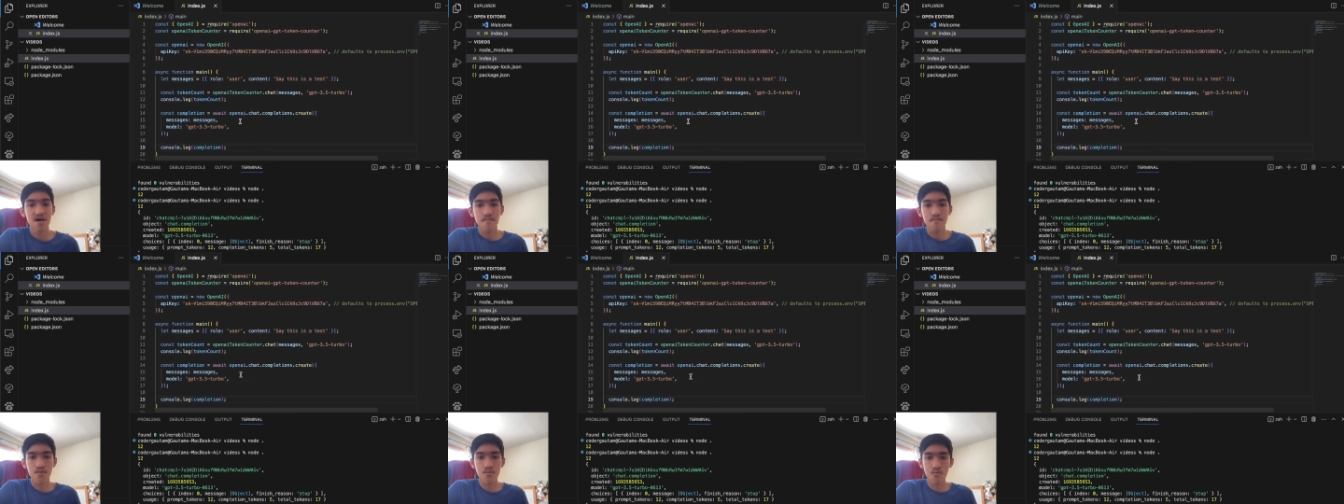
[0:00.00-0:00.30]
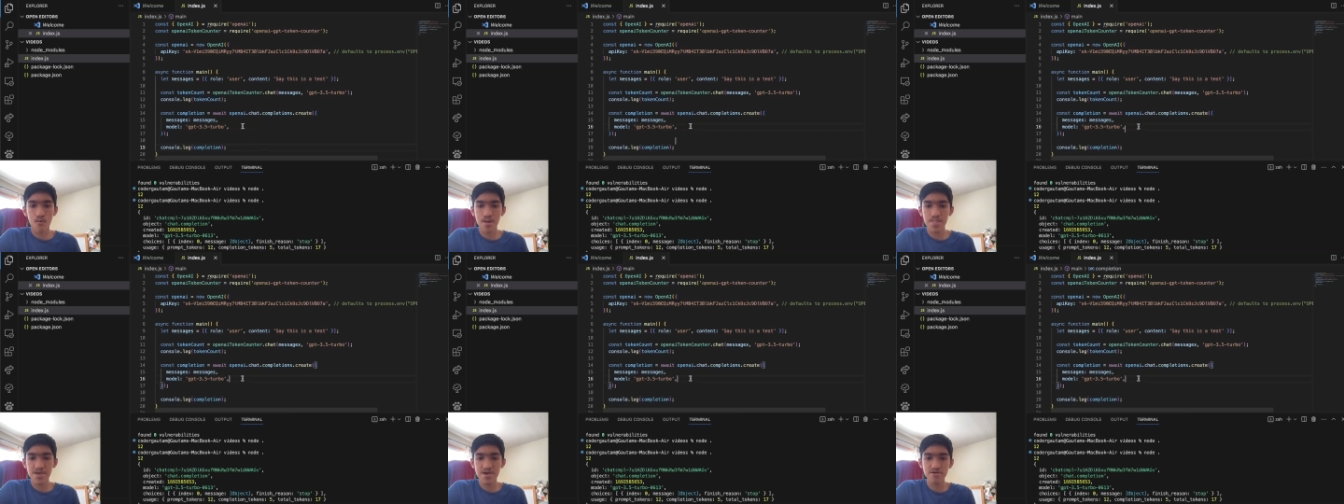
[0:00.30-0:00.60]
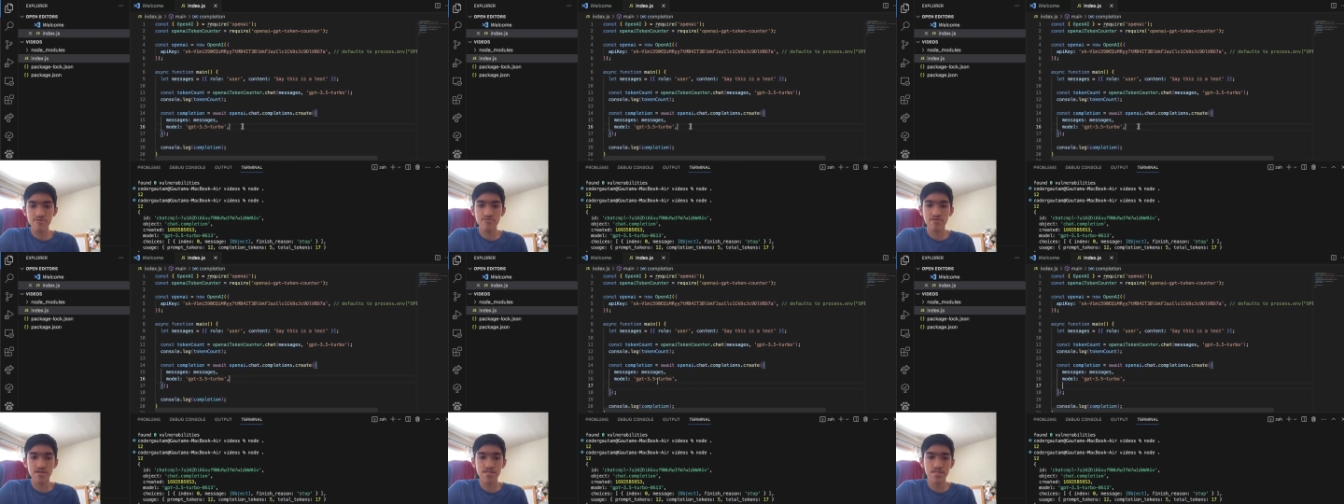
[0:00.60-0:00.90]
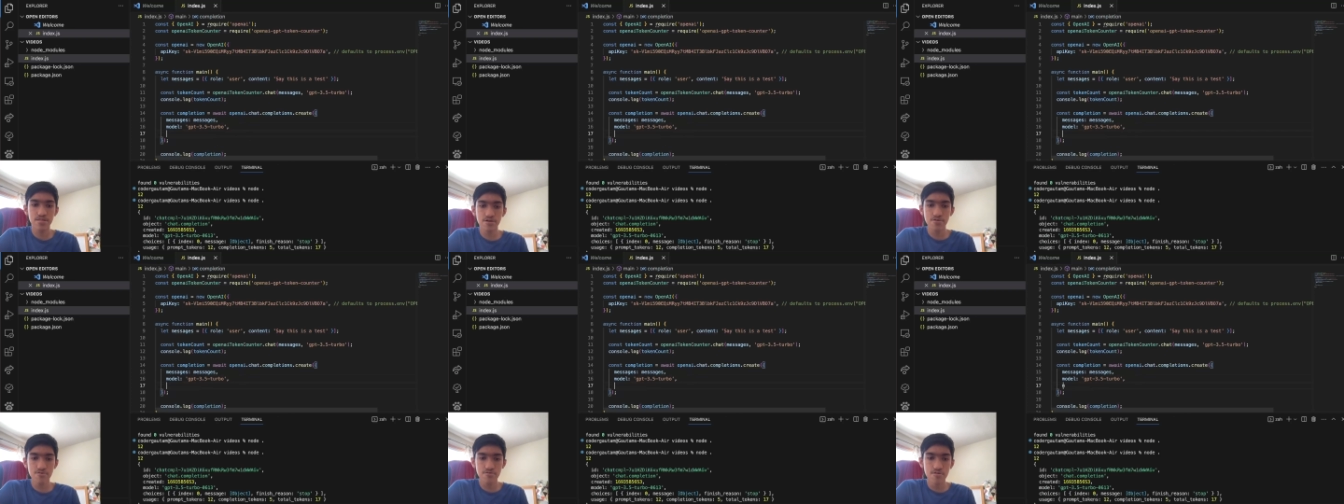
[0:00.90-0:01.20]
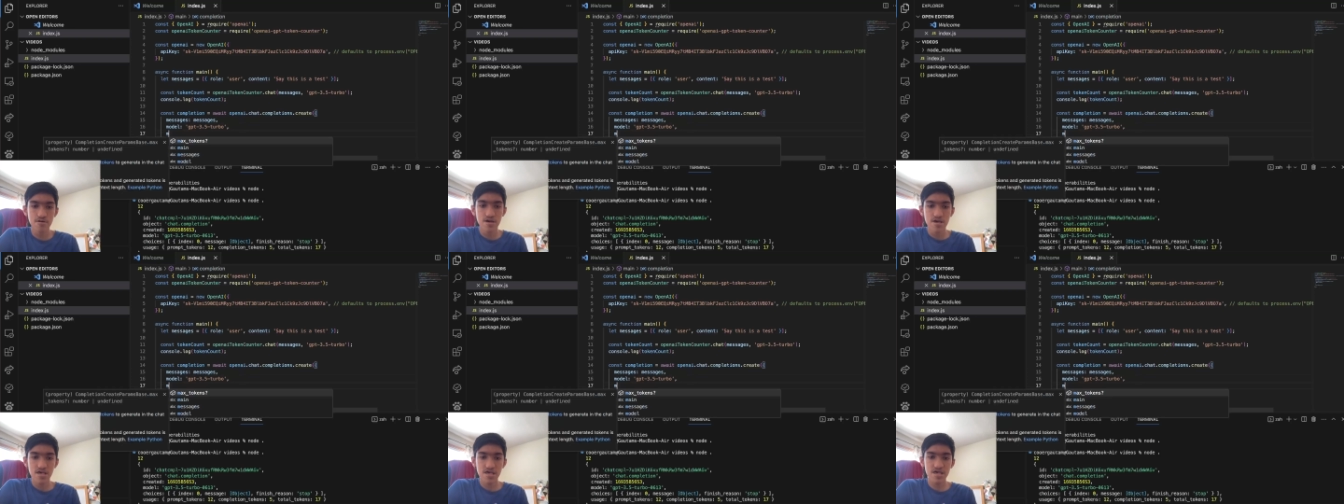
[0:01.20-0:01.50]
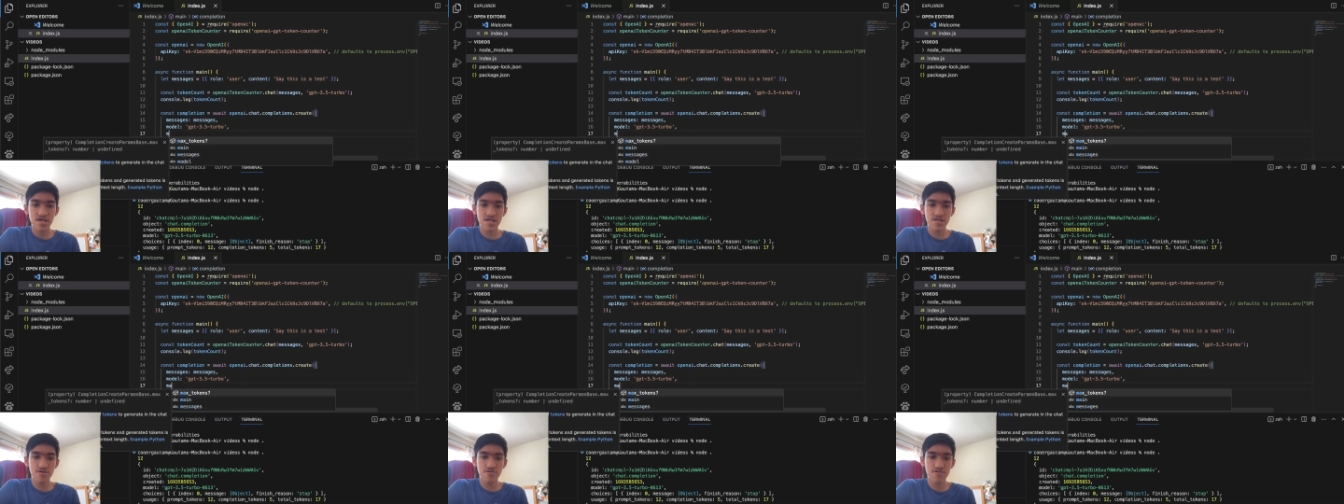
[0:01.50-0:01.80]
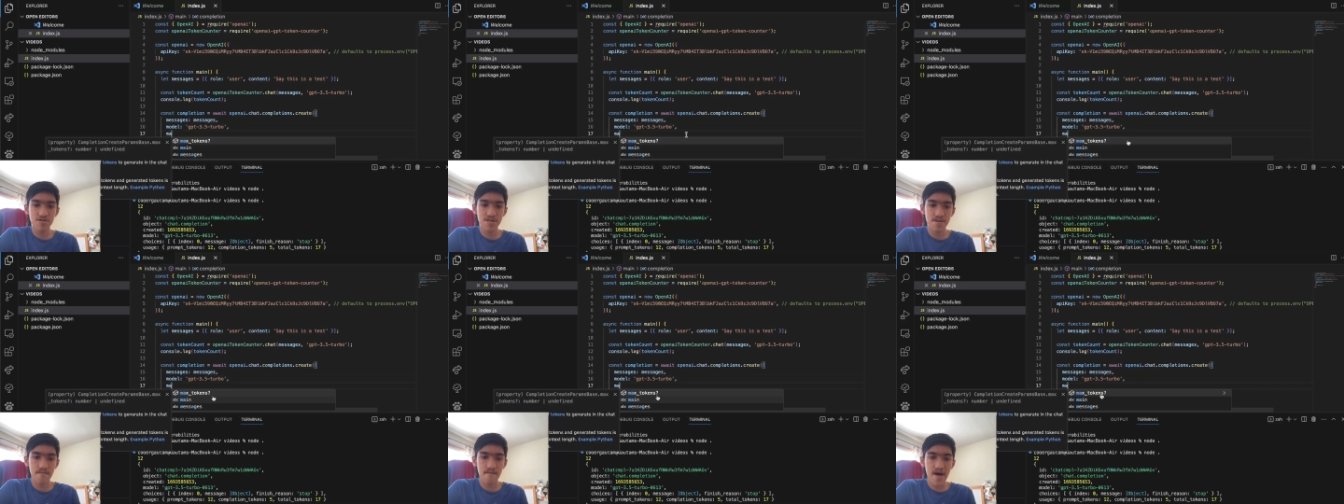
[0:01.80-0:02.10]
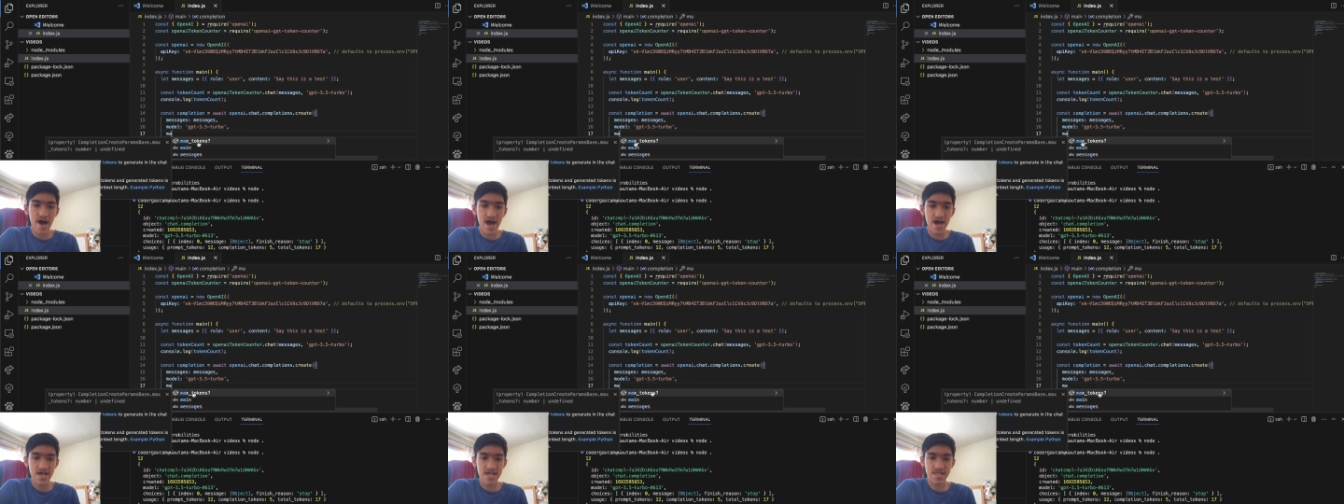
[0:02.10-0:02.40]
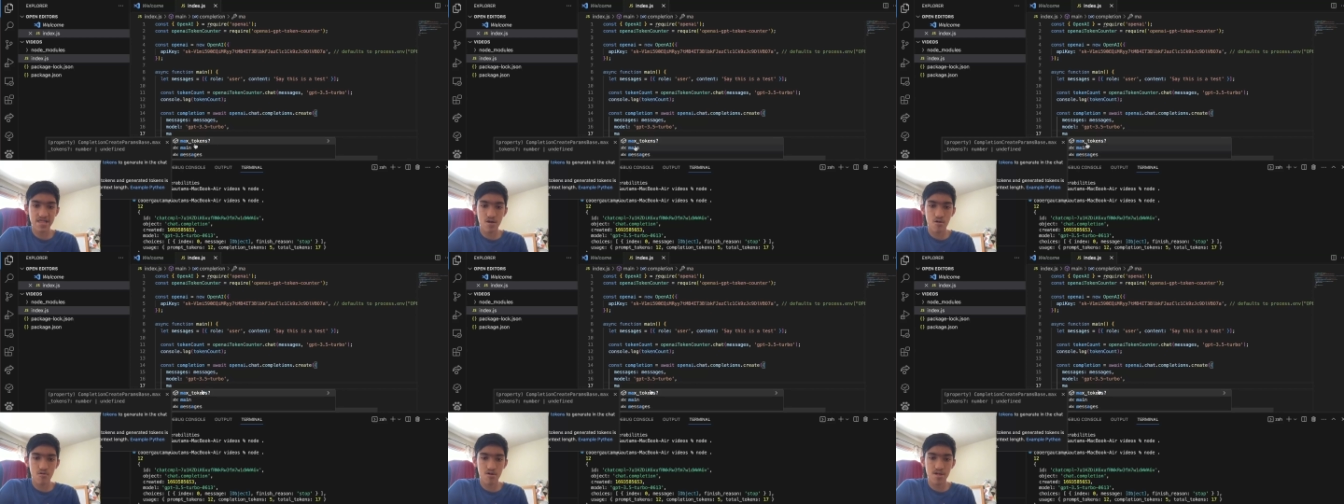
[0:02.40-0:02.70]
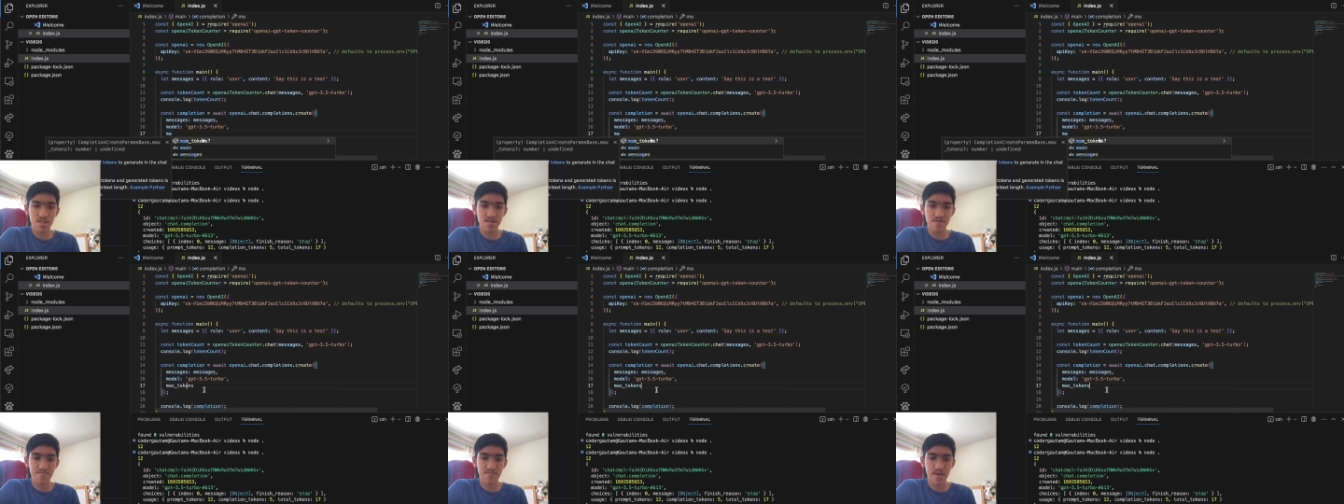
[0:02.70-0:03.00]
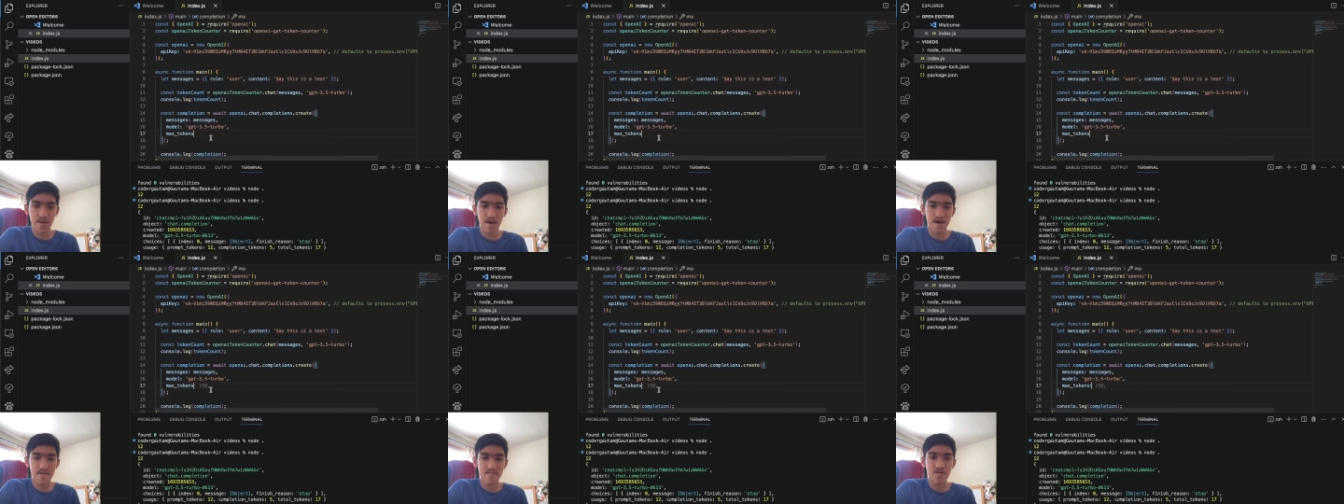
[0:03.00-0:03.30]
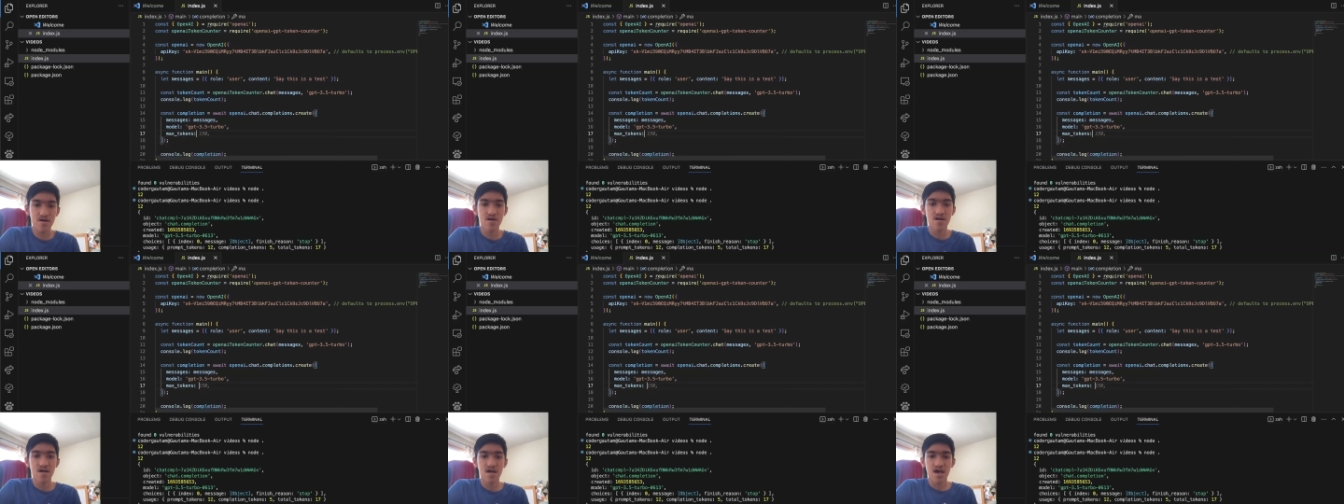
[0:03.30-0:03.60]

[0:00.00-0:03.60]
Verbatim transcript: but one thing you can do is use the max tokens plan,